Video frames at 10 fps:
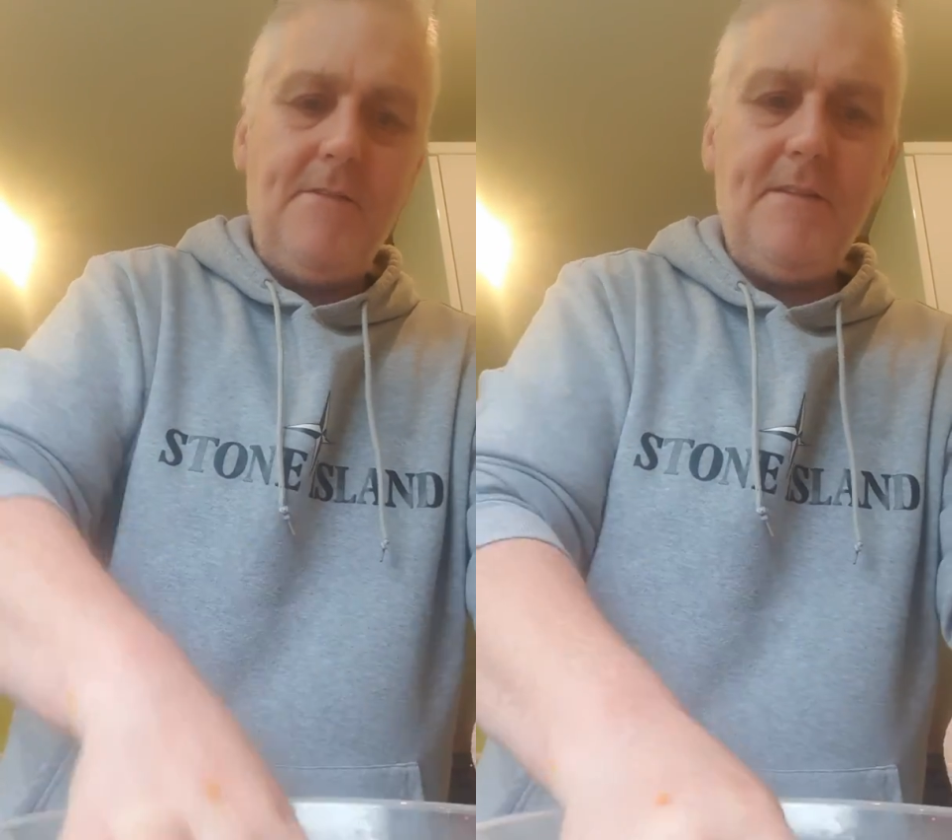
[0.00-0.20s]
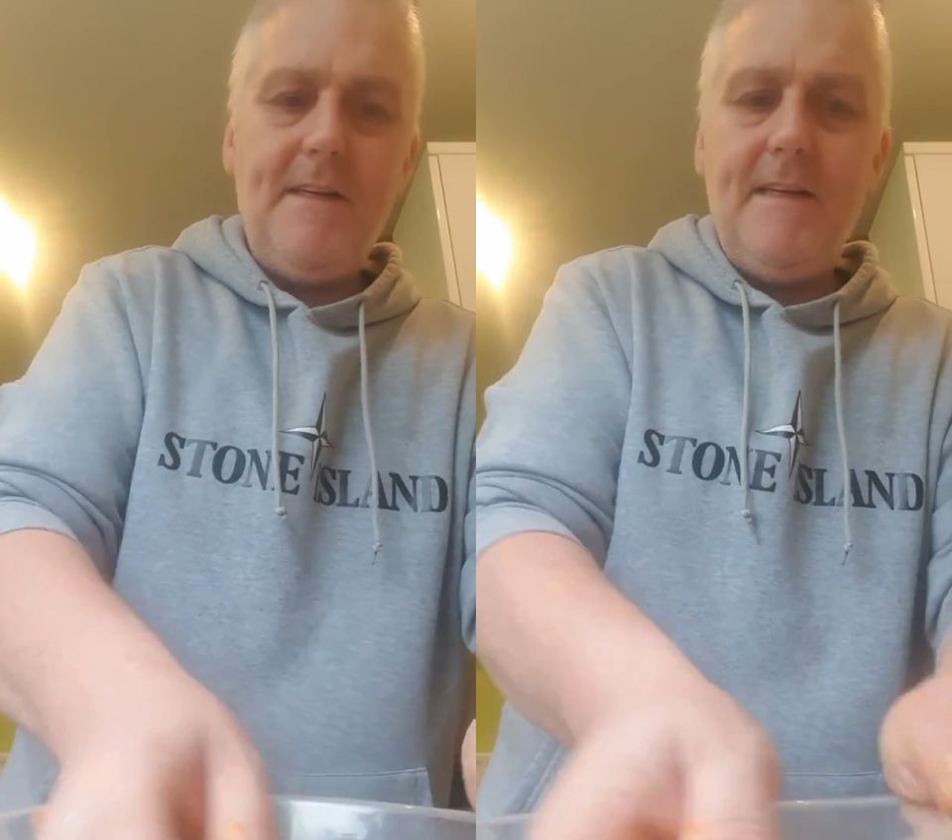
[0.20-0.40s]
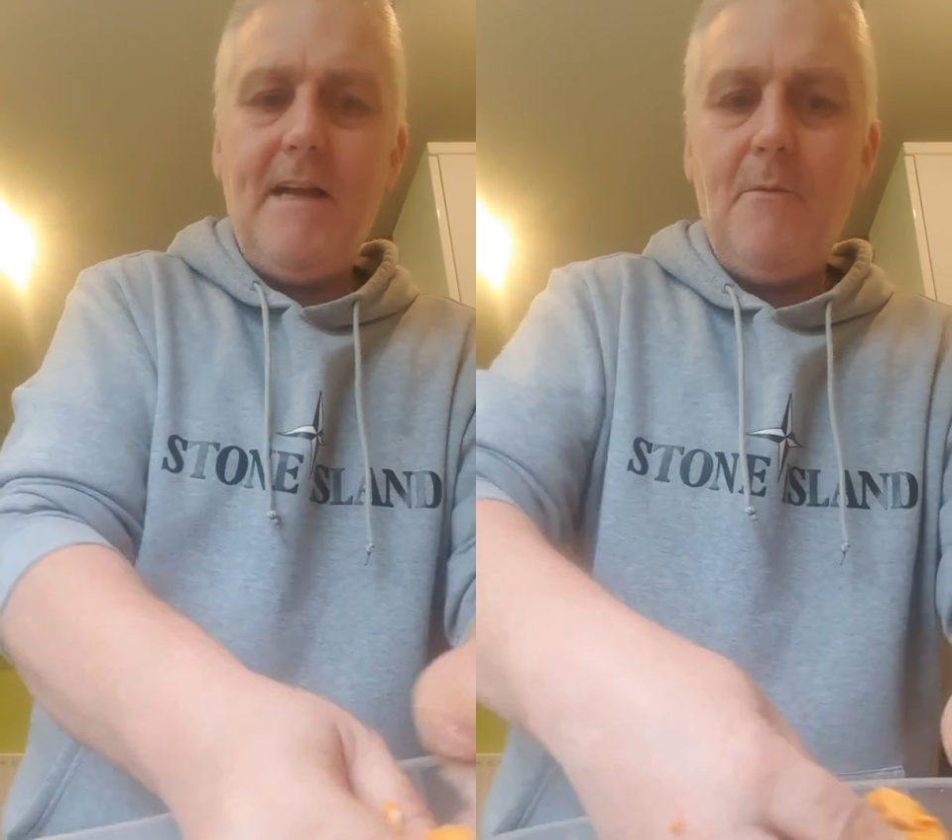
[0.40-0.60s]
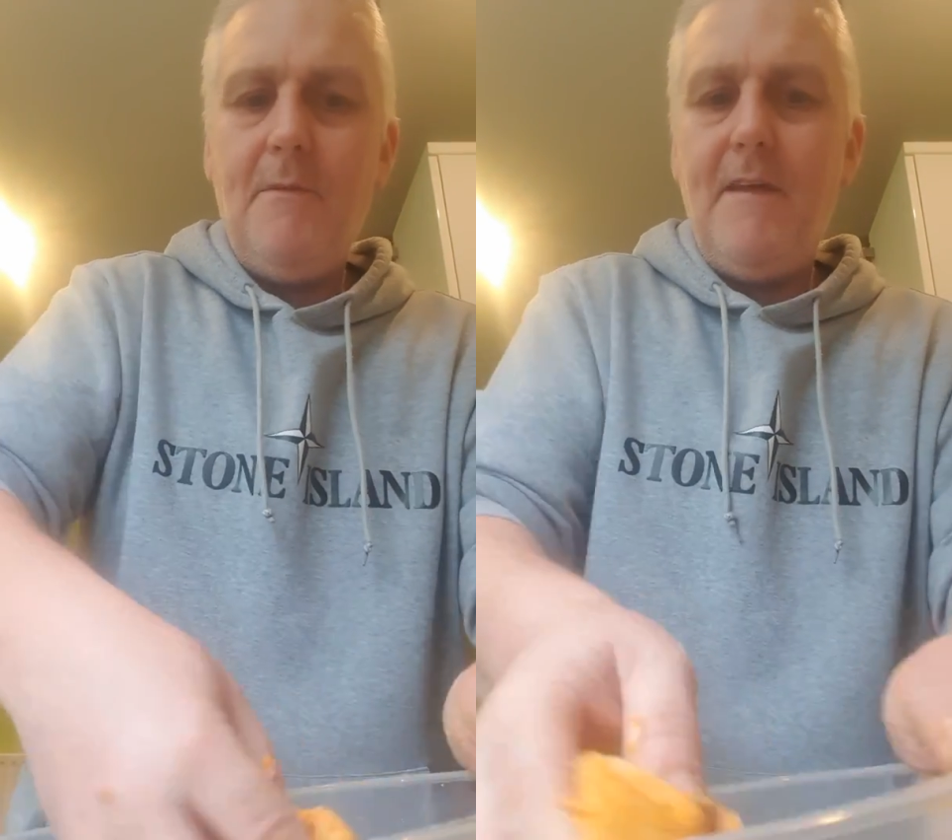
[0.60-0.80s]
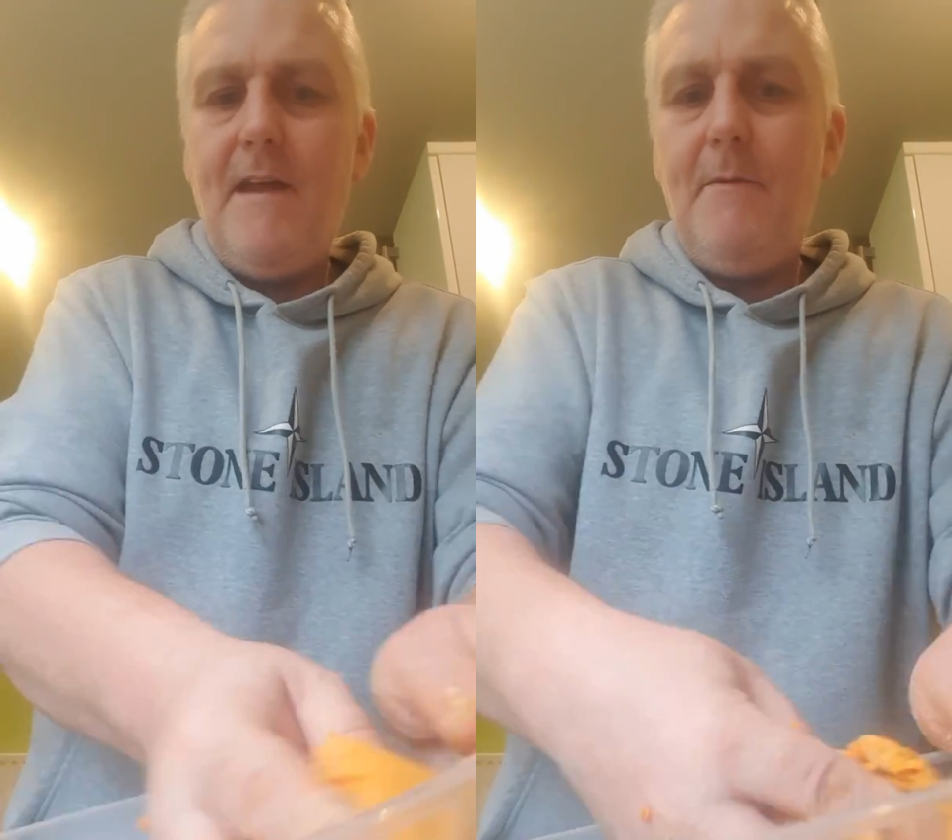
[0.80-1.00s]
see now we're
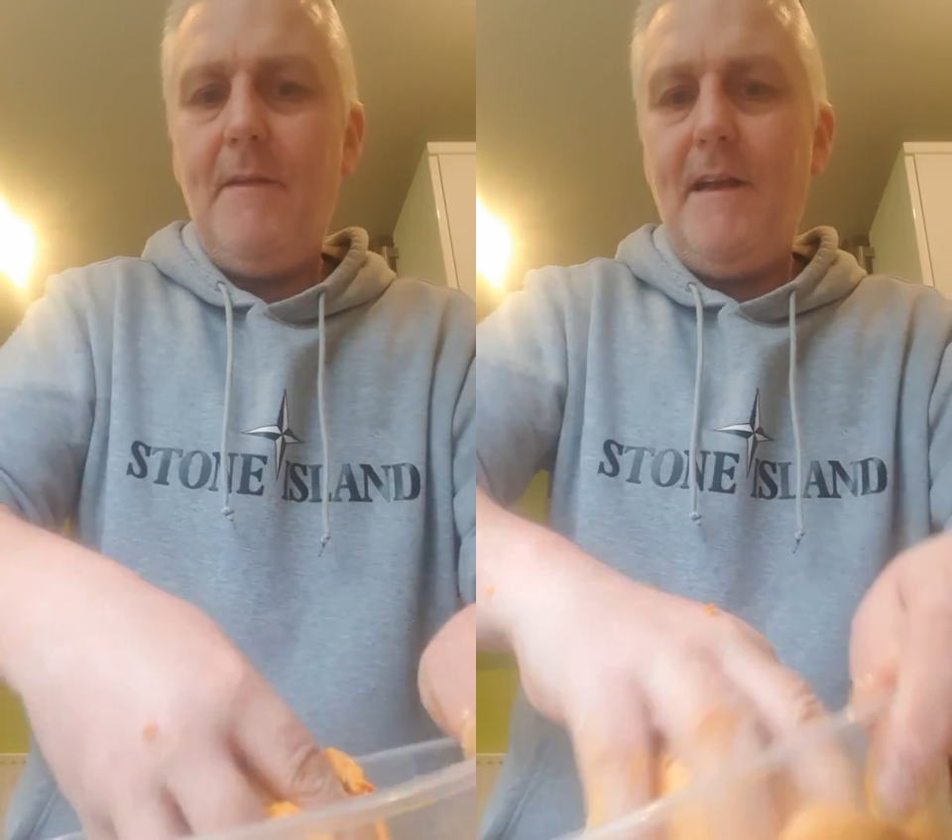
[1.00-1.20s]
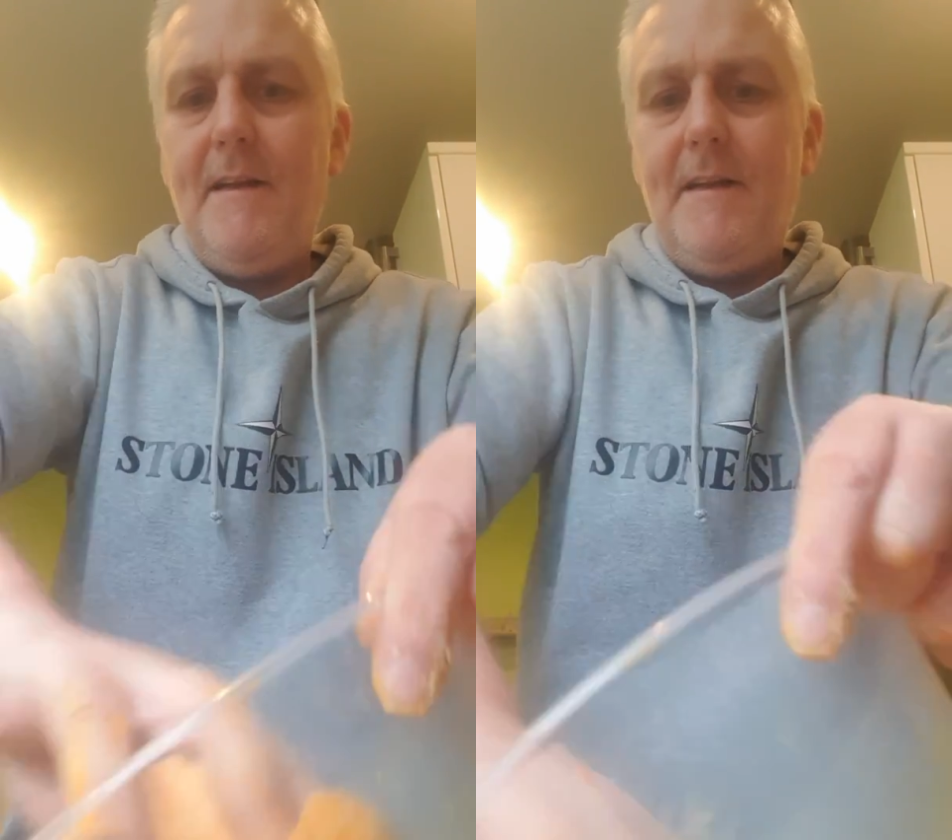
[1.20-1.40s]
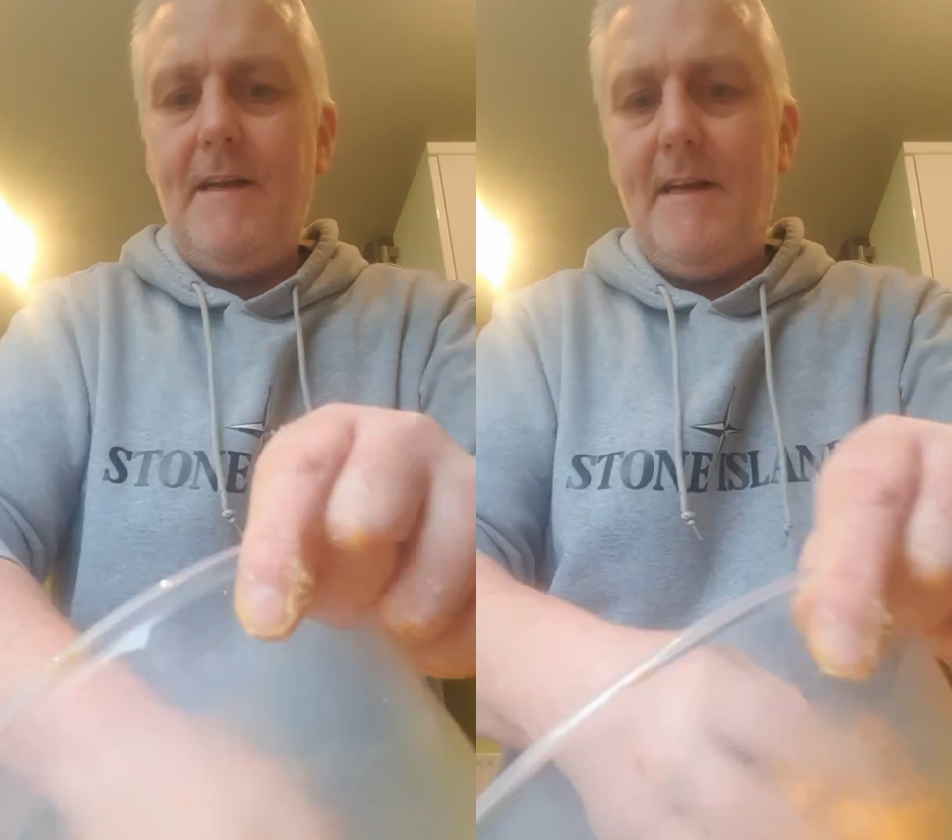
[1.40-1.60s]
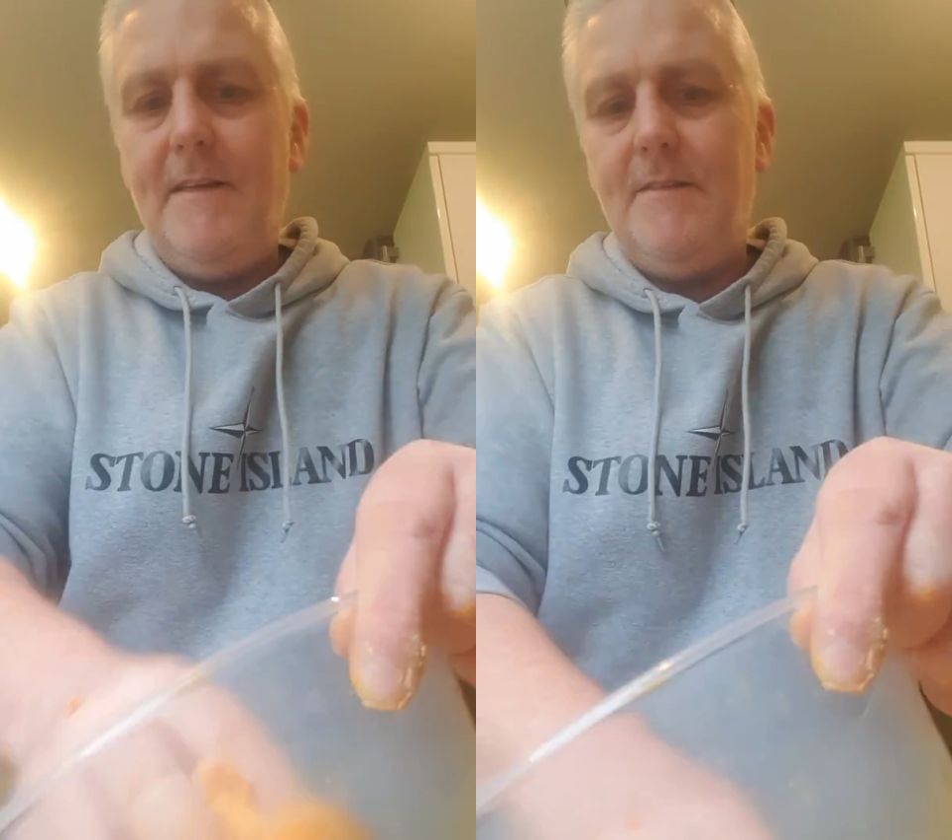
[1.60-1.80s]
there with that, right?